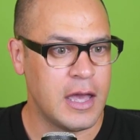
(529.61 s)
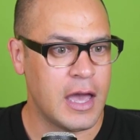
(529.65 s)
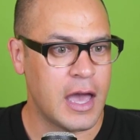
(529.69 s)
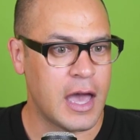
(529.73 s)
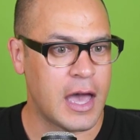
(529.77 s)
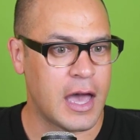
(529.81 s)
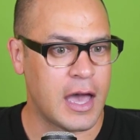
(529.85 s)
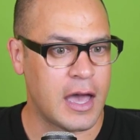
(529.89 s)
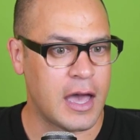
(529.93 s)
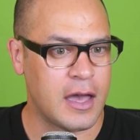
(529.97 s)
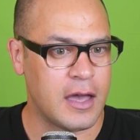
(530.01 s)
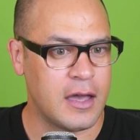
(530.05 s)

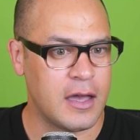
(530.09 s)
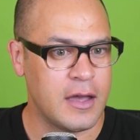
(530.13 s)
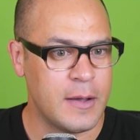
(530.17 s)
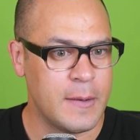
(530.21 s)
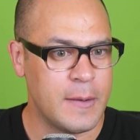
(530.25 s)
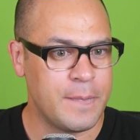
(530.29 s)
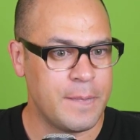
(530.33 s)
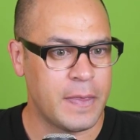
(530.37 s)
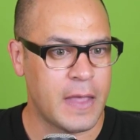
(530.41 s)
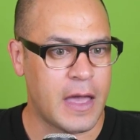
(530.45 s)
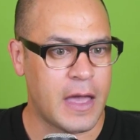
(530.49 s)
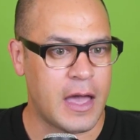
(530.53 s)
And
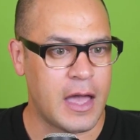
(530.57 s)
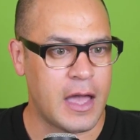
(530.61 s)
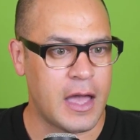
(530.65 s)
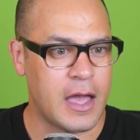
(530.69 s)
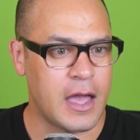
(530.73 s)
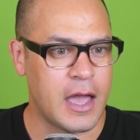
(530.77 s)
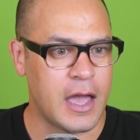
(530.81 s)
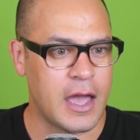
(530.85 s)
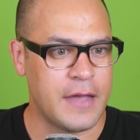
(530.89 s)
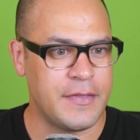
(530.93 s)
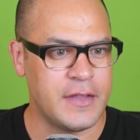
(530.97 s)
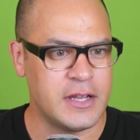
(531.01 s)

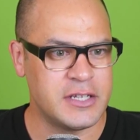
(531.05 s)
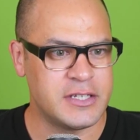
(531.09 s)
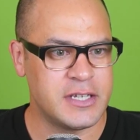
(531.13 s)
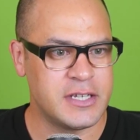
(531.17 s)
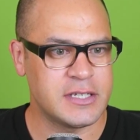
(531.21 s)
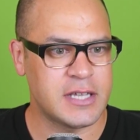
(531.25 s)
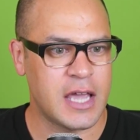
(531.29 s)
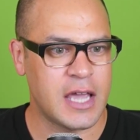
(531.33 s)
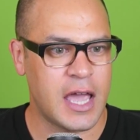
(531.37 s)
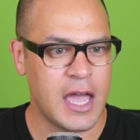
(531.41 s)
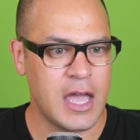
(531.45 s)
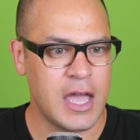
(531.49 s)
then he
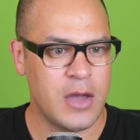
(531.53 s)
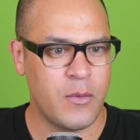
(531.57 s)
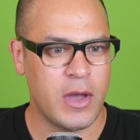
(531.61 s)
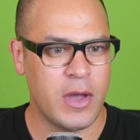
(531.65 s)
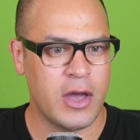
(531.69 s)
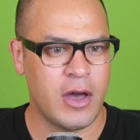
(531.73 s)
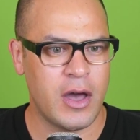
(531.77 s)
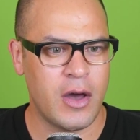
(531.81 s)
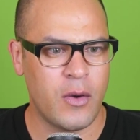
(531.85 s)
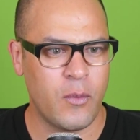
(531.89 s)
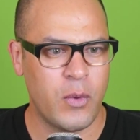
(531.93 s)
says, hey, we're